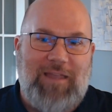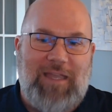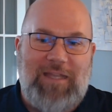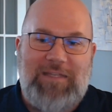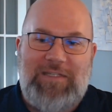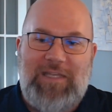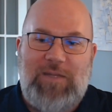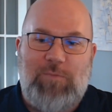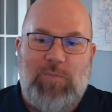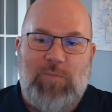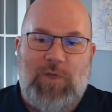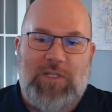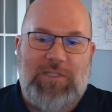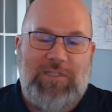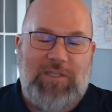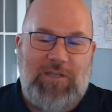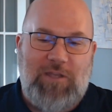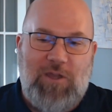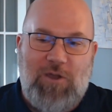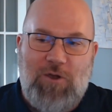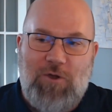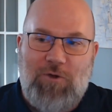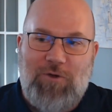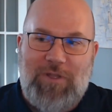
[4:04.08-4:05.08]
18 months
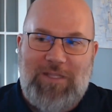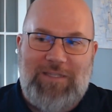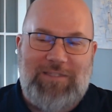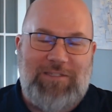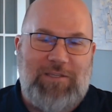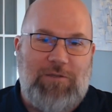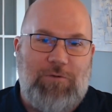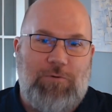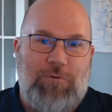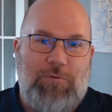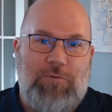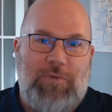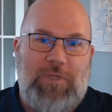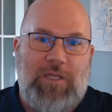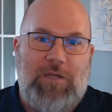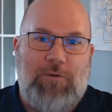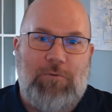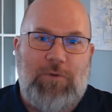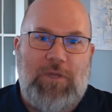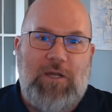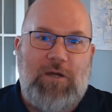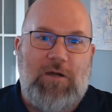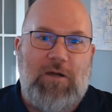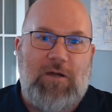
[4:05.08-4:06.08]
ago. And so here
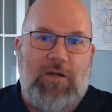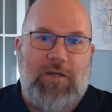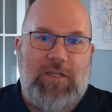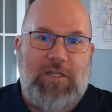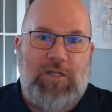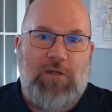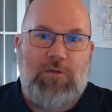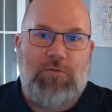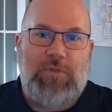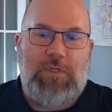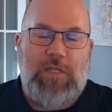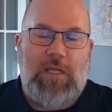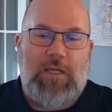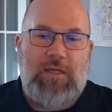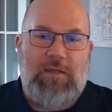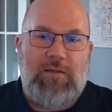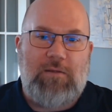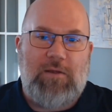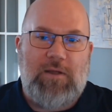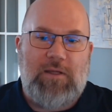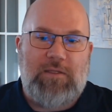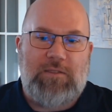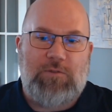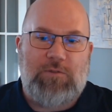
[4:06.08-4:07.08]
we are,
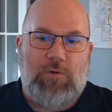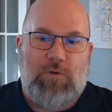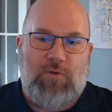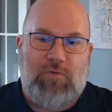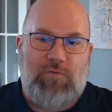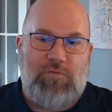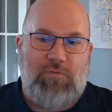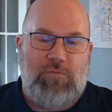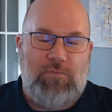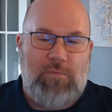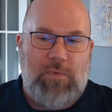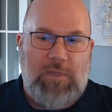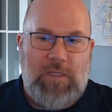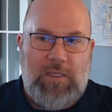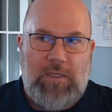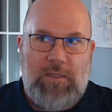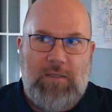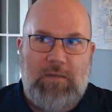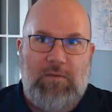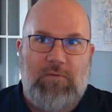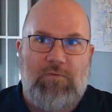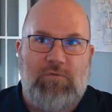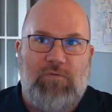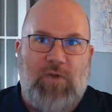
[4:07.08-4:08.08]
sort of
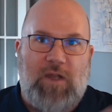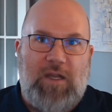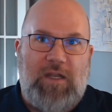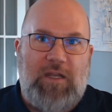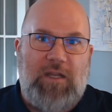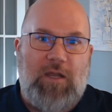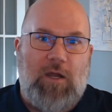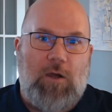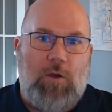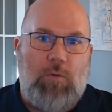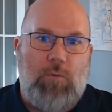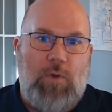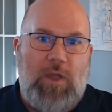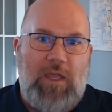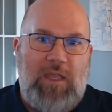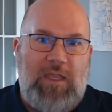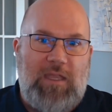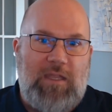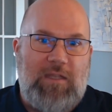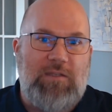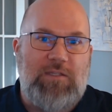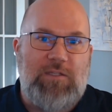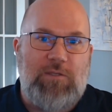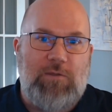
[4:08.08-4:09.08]
finding our
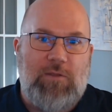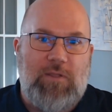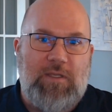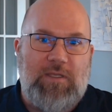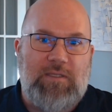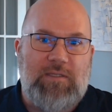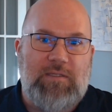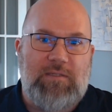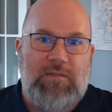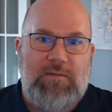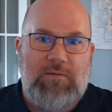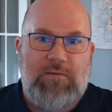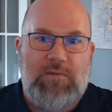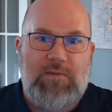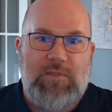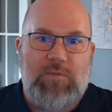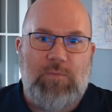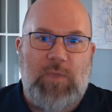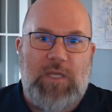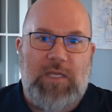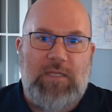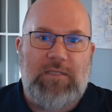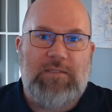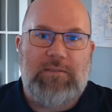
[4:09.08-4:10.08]
way into this
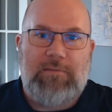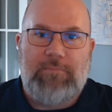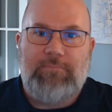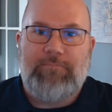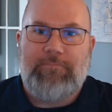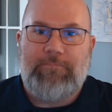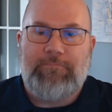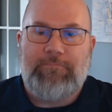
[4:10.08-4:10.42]
space.